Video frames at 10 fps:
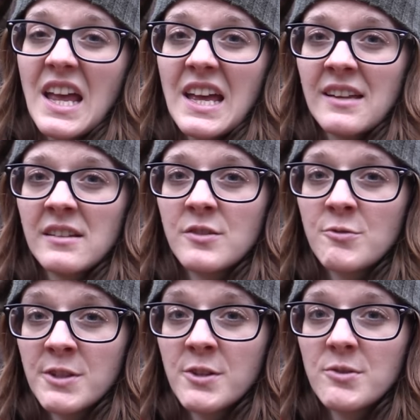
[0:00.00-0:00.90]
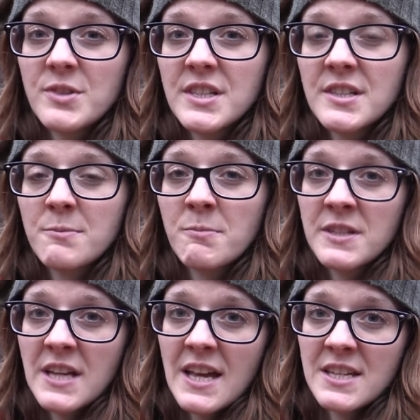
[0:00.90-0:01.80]
and it reduces
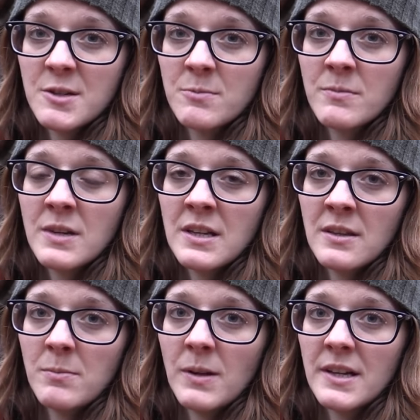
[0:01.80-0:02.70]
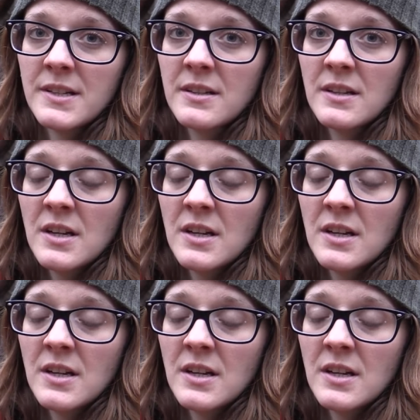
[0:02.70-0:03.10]
potassium in the blood.